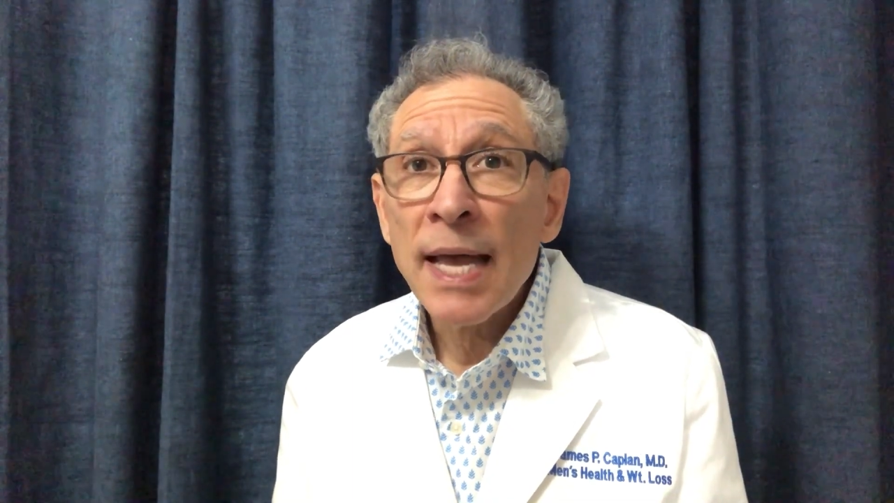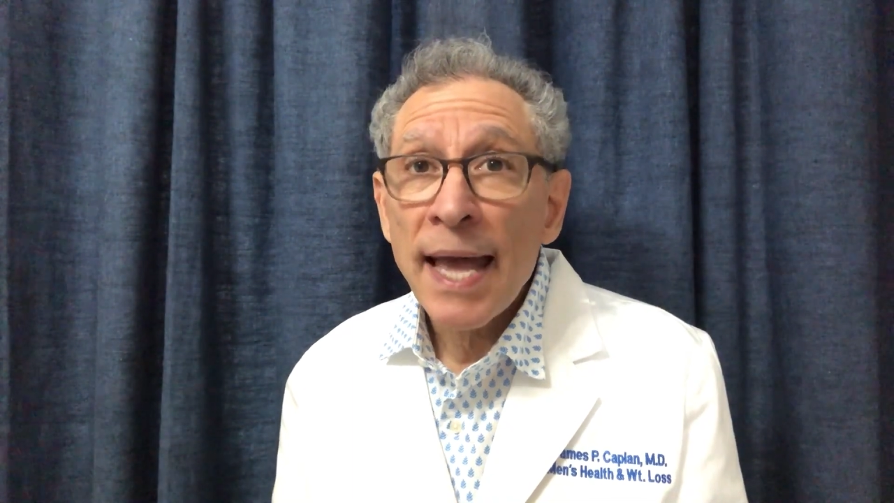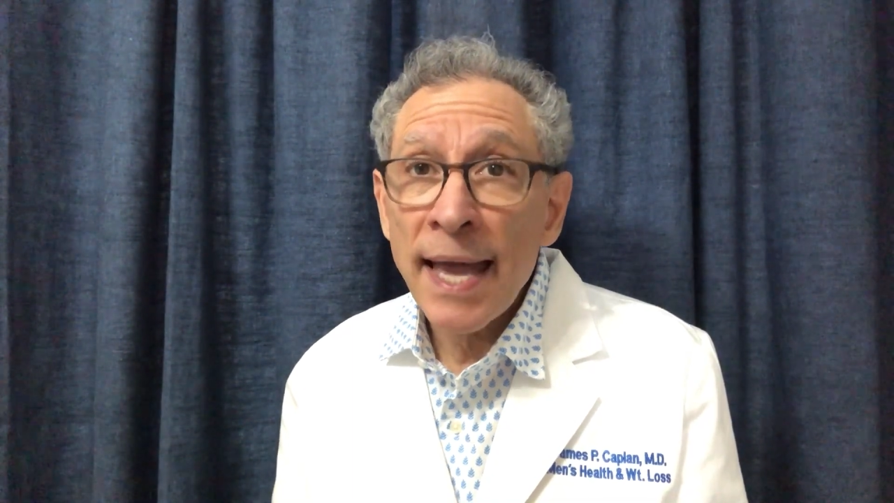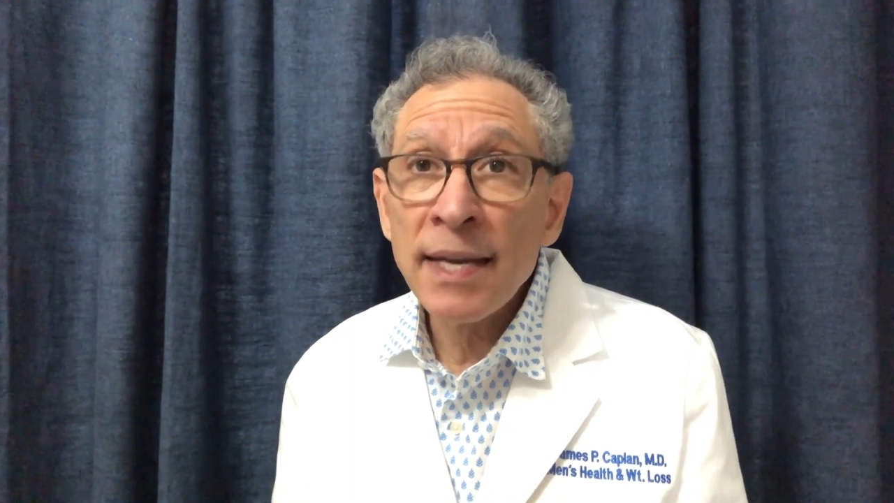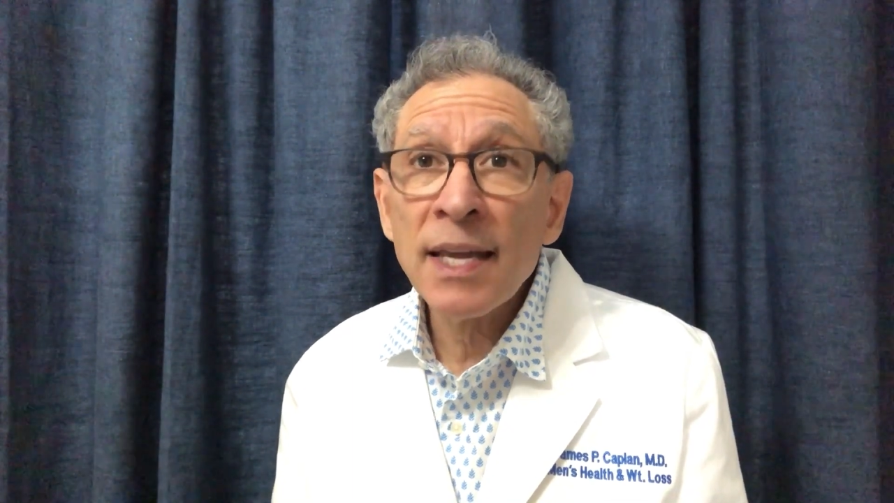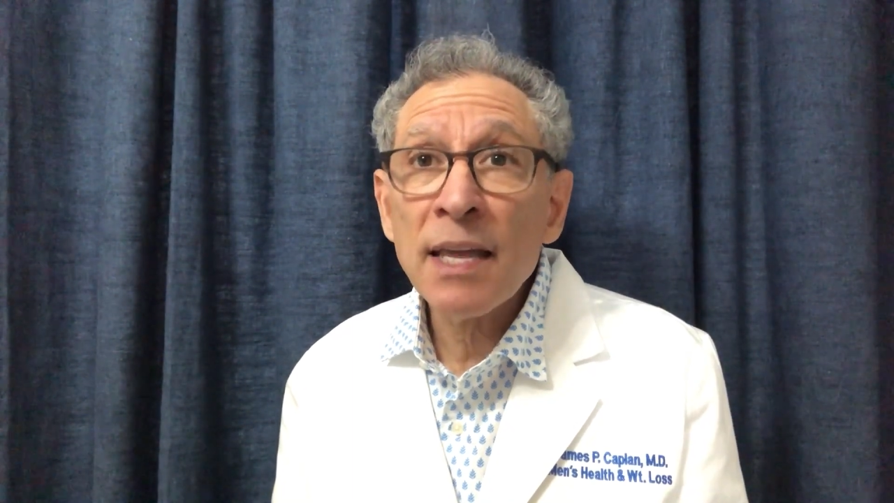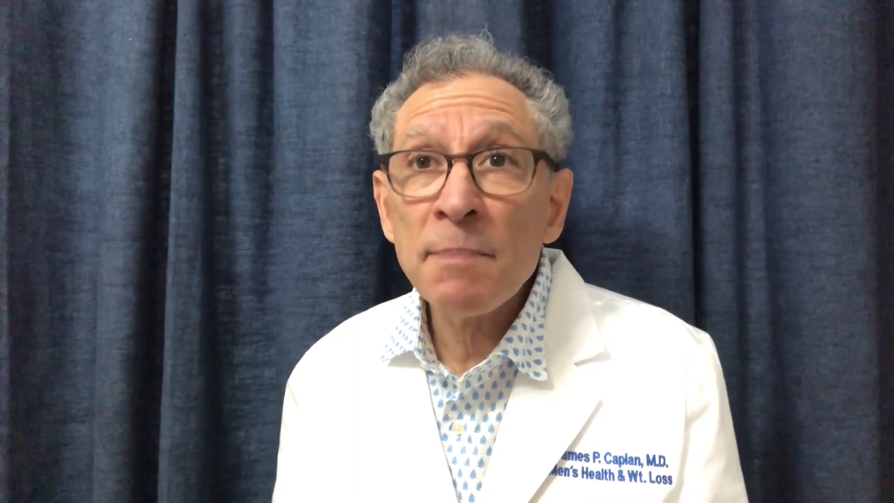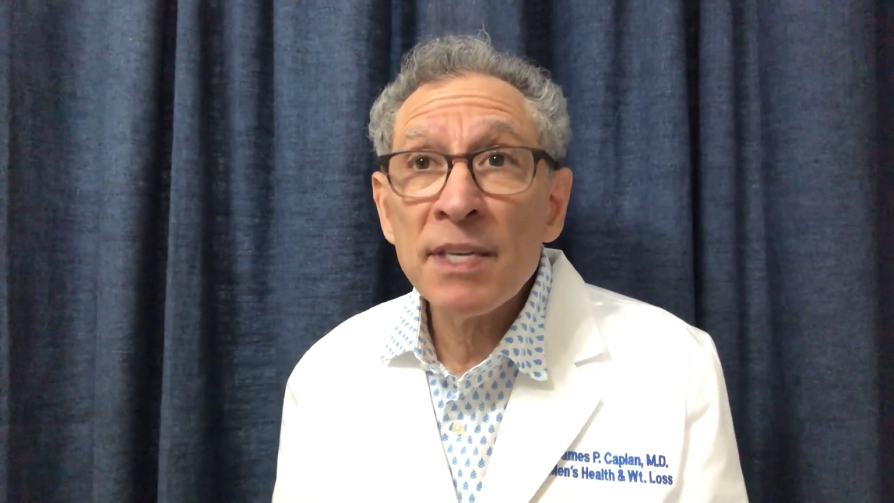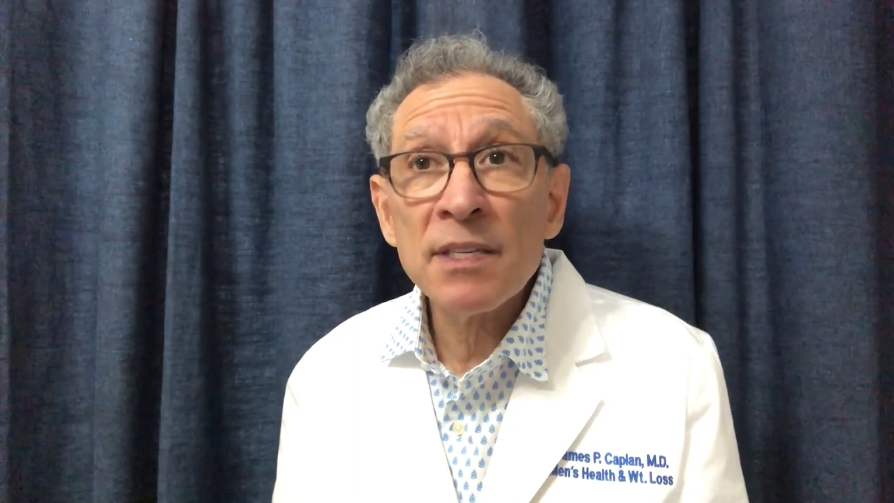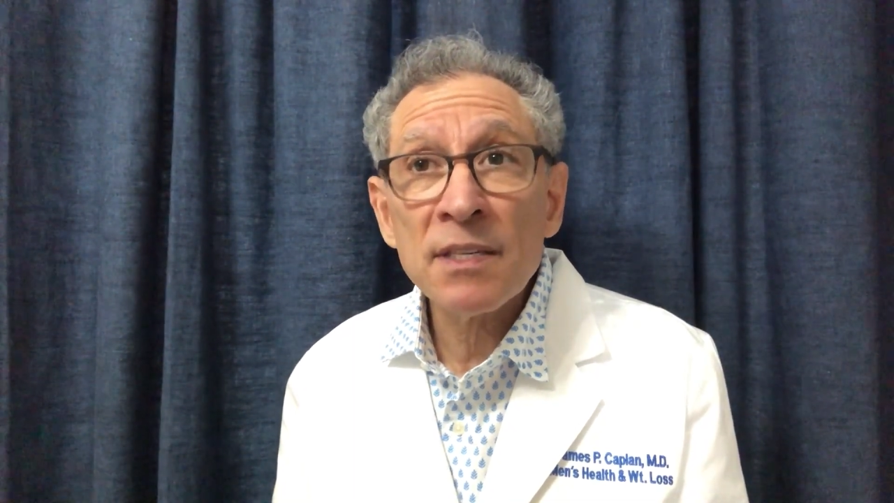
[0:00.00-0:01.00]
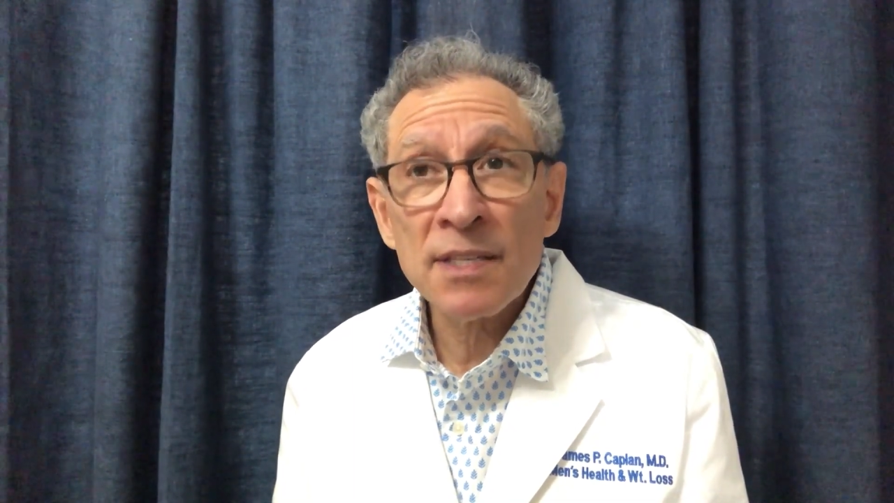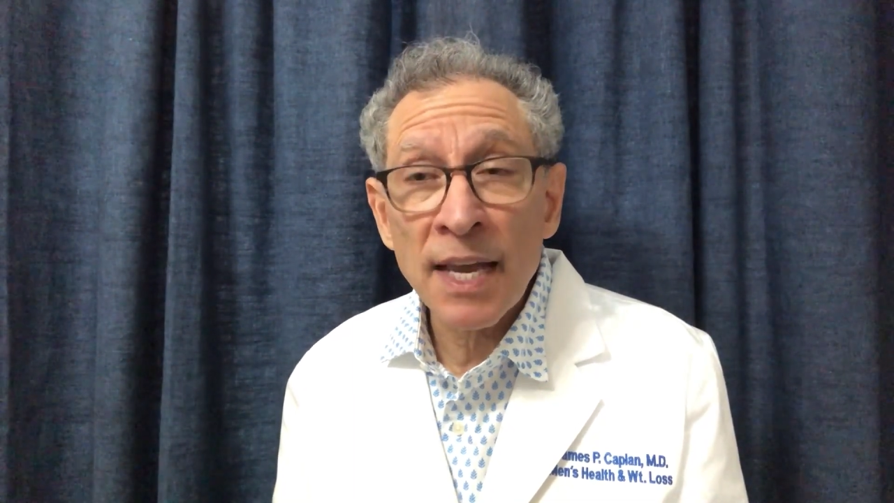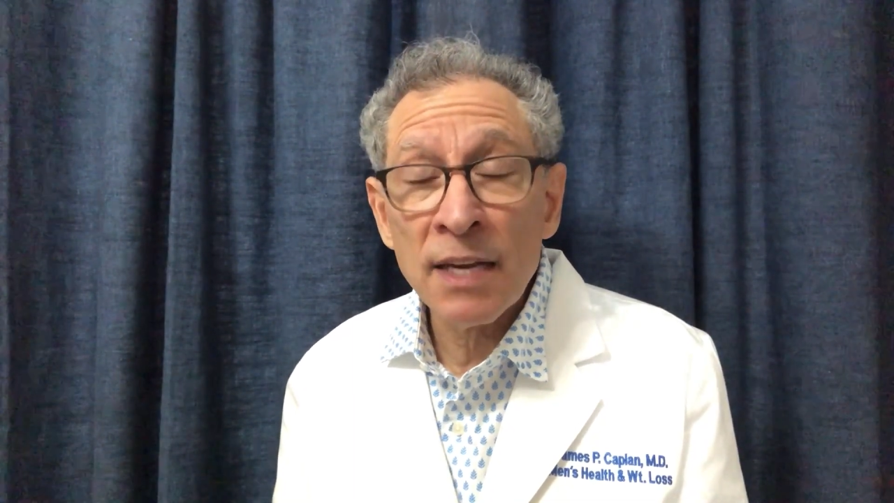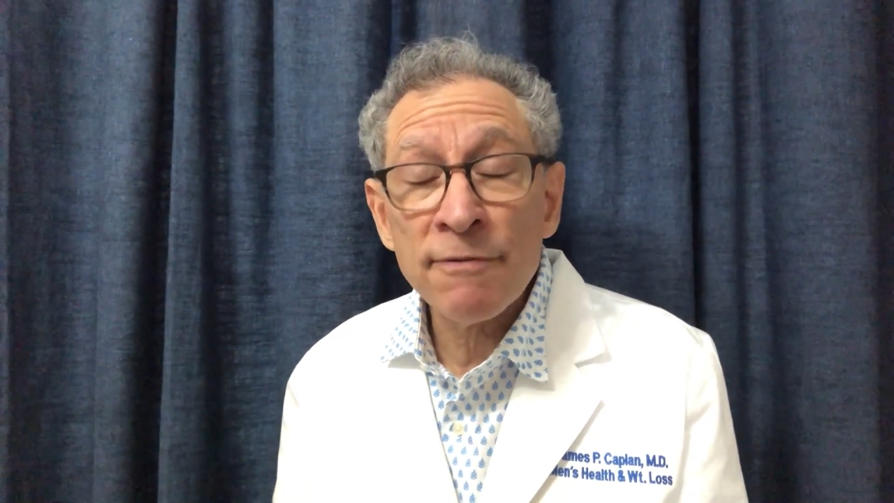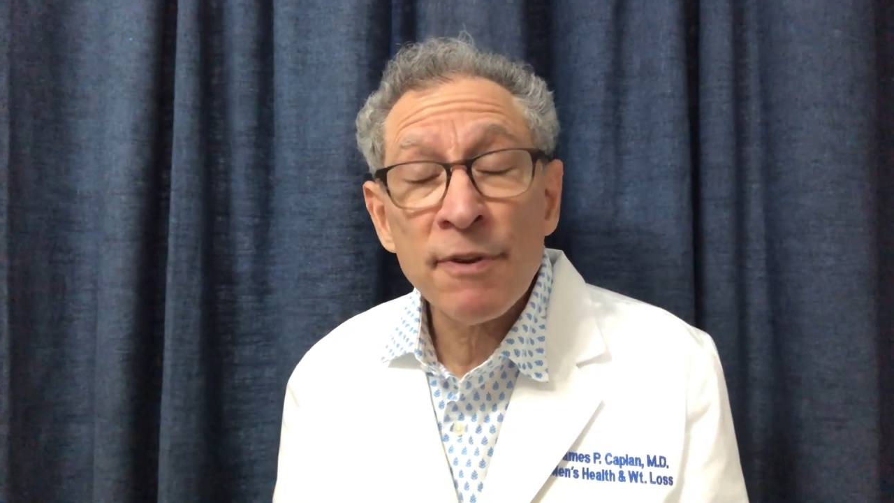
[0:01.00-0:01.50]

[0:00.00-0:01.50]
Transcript: and it can be sustained for